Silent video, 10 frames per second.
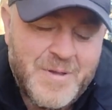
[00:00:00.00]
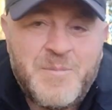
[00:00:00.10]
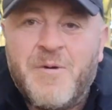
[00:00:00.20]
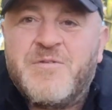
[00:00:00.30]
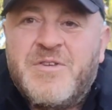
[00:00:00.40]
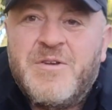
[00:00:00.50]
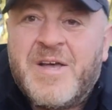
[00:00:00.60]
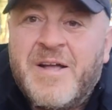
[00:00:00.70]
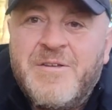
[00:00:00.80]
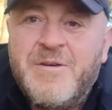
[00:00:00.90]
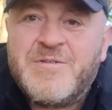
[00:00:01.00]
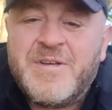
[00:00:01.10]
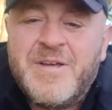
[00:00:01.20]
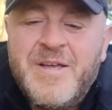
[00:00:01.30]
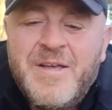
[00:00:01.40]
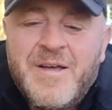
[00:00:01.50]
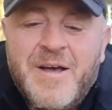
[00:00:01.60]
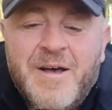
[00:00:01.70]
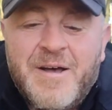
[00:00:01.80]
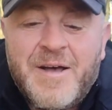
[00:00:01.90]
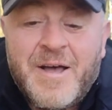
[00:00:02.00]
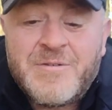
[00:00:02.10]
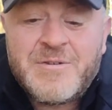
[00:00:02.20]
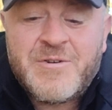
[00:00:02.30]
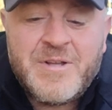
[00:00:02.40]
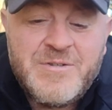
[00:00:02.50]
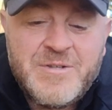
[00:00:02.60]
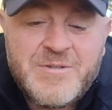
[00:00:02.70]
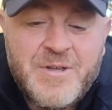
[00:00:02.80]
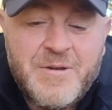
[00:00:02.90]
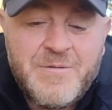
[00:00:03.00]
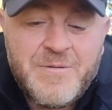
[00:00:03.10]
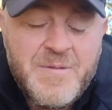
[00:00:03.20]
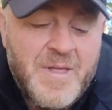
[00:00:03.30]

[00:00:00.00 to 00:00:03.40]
obviously you can use it as a Trangia stove.